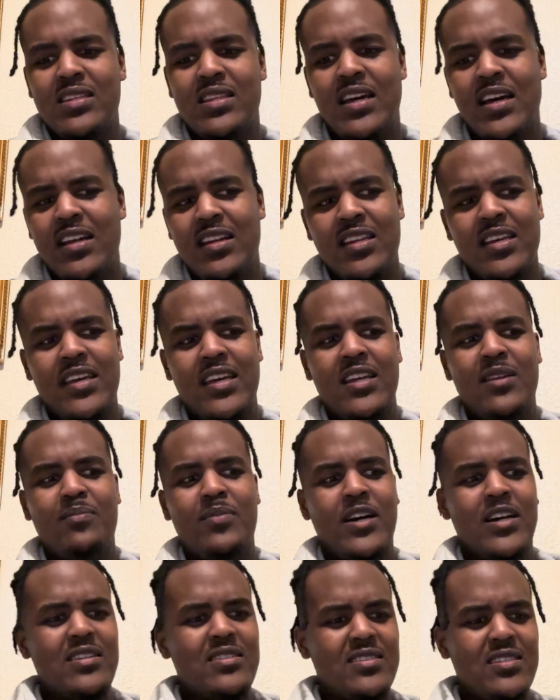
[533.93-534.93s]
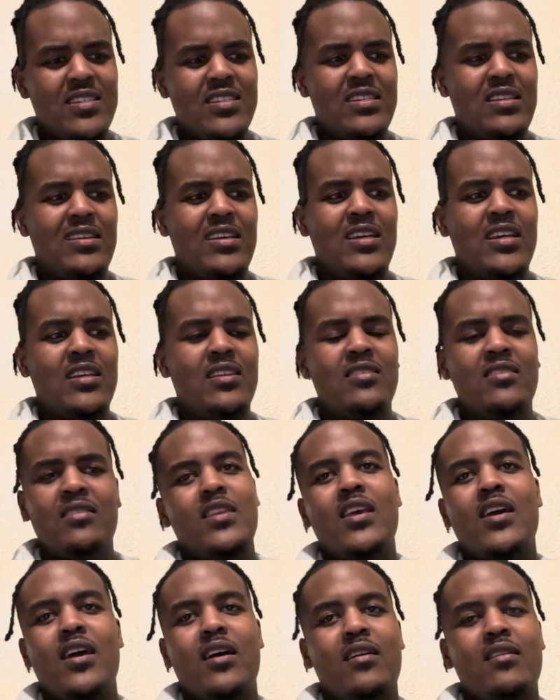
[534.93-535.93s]
that lead, back to this lead, and
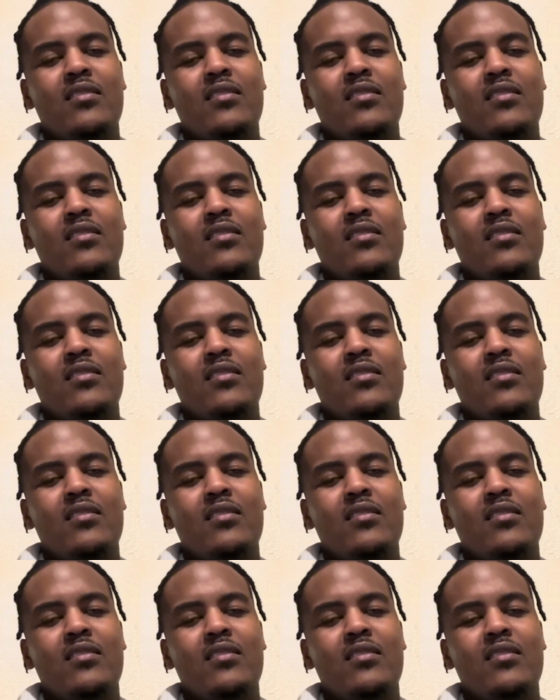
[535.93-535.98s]
yeah,